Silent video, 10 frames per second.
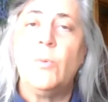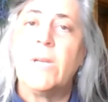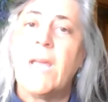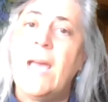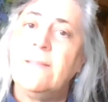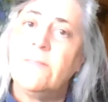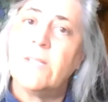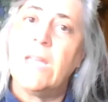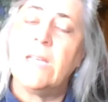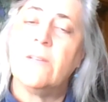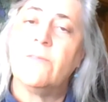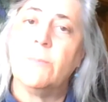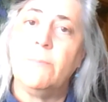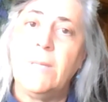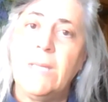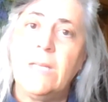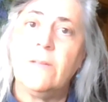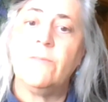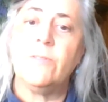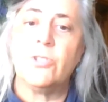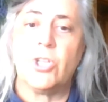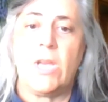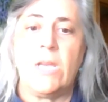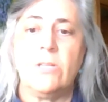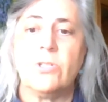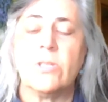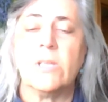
When advocating for meaningful change,